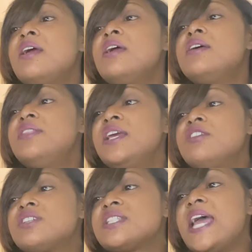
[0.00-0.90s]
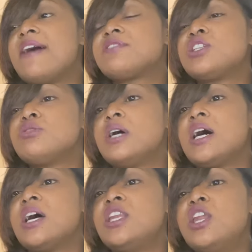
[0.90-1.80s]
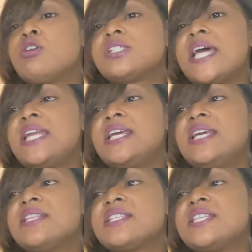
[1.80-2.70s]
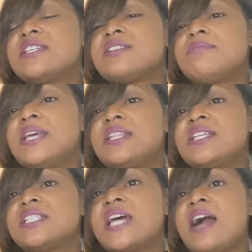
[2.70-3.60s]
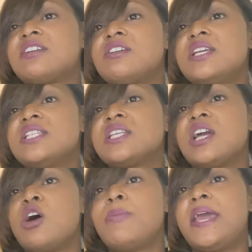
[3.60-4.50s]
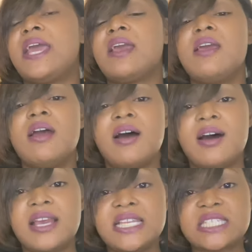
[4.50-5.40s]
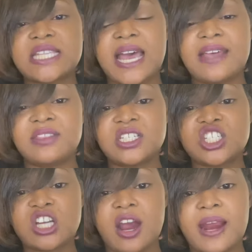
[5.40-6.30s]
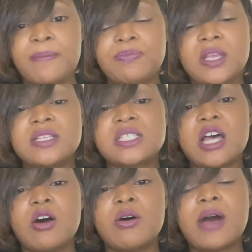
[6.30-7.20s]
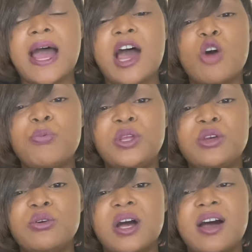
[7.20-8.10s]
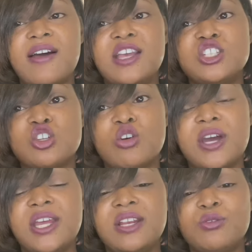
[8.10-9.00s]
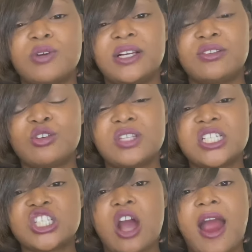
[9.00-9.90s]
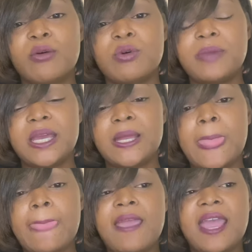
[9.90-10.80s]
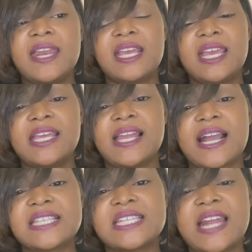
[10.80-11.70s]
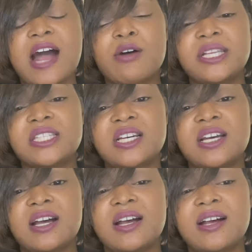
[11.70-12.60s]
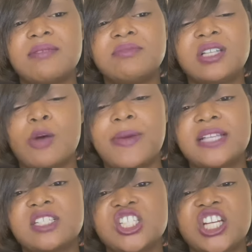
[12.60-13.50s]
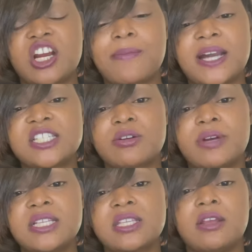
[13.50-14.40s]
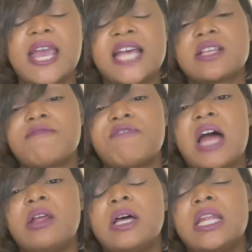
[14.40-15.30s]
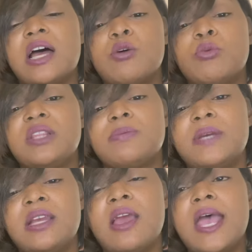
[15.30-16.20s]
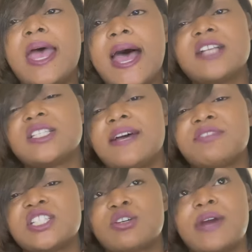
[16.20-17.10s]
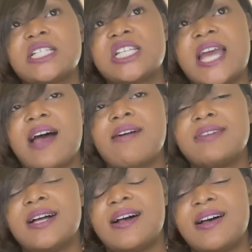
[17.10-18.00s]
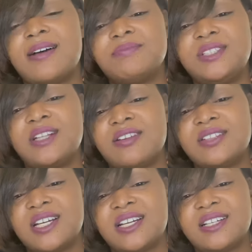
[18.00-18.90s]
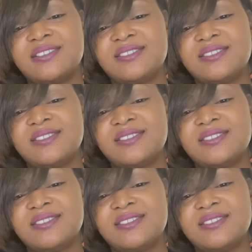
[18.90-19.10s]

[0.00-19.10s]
then you just have to notate it in the system that this doctor needs to go back and sign this chart. So I hope you enjoyed running through this chart with me. And again, like I said, I'll get to go back to sharing my screen so you guys can follow along with me. I'll just have to scratch out, you know, the